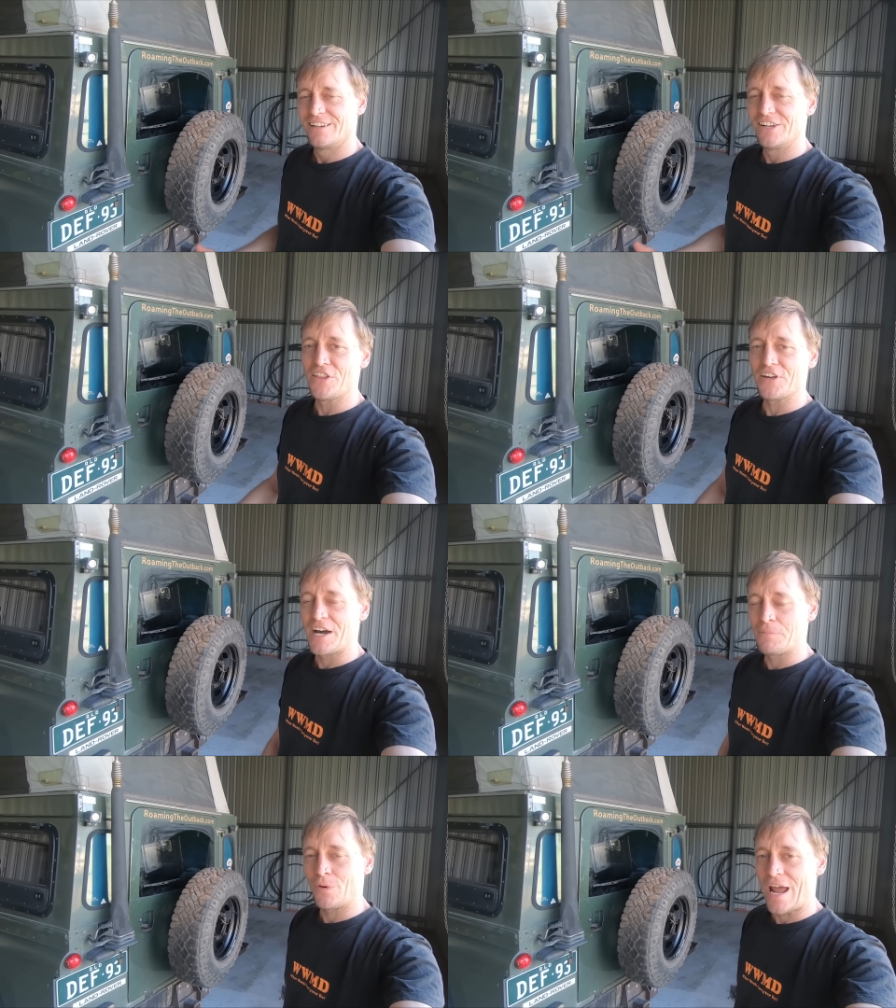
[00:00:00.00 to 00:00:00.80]
Another
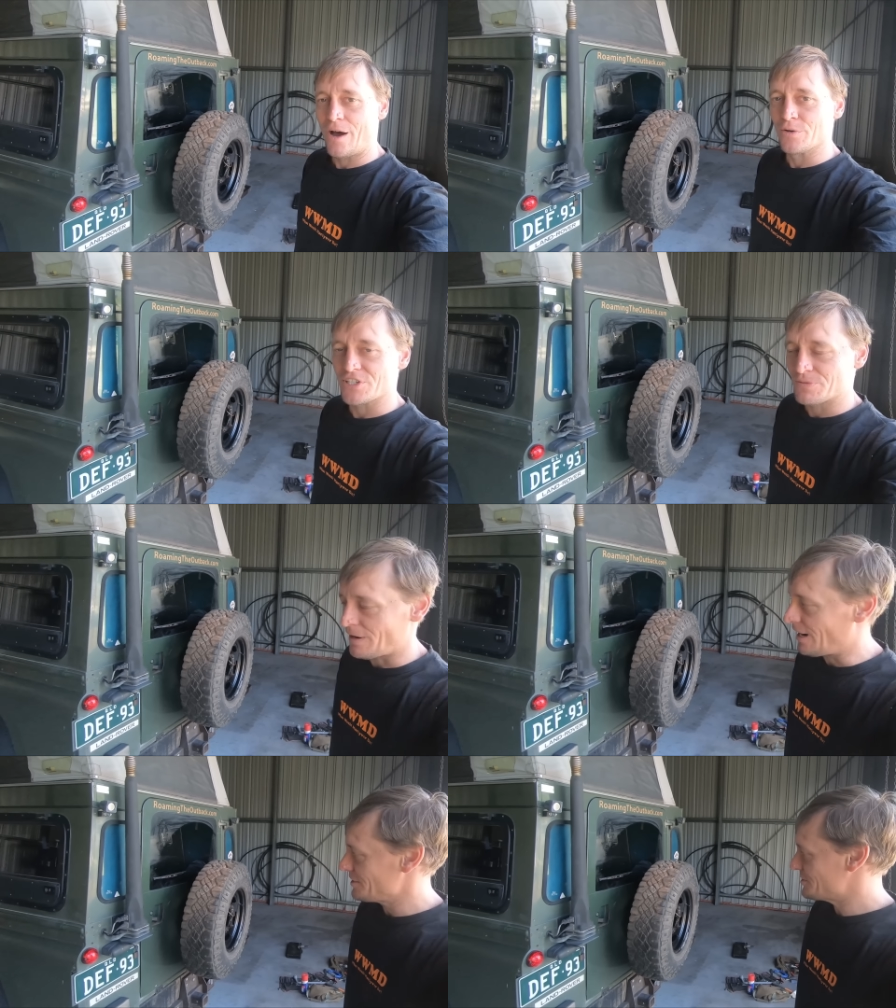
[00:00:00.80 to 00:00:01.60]
couple of hours has
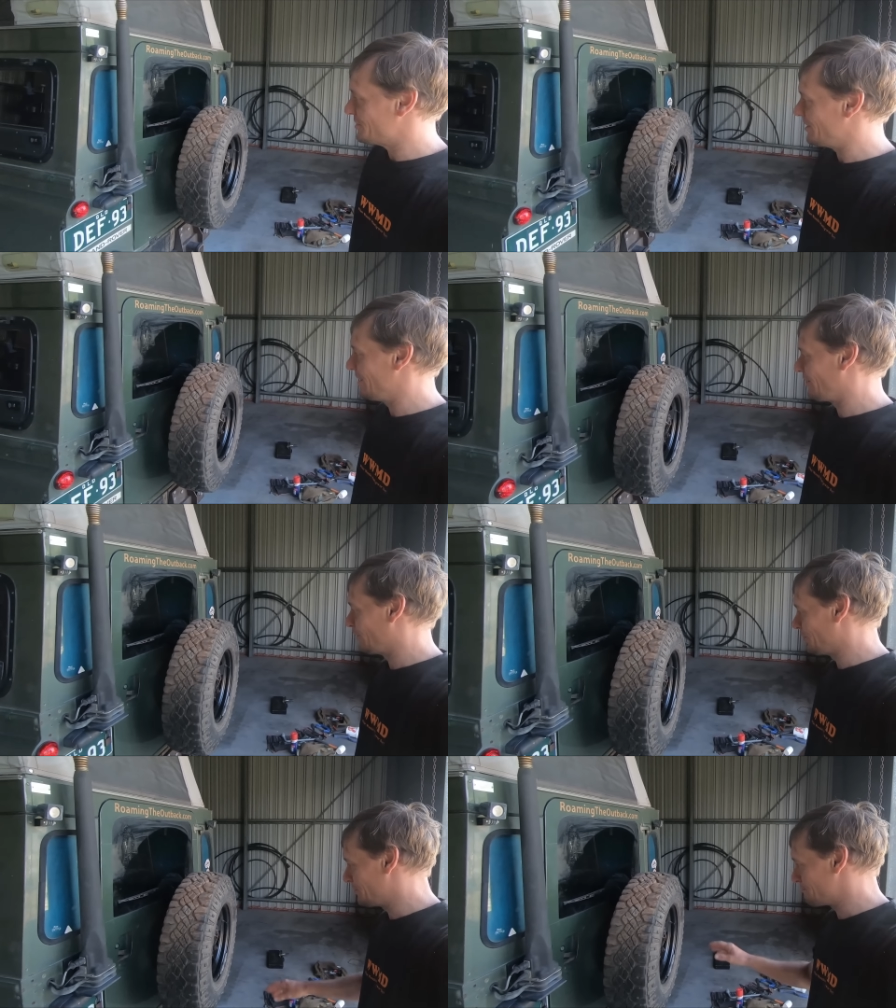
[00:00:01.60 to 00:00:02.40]
passed and I
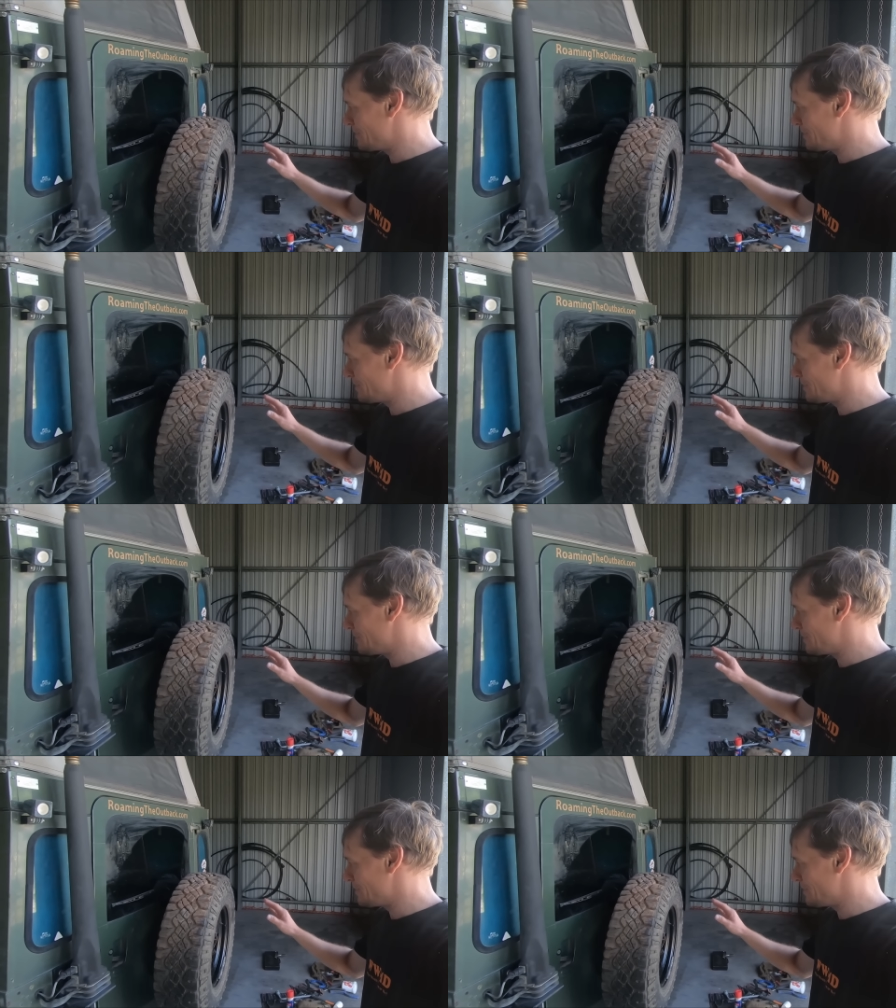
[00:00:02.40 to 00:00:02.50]
got the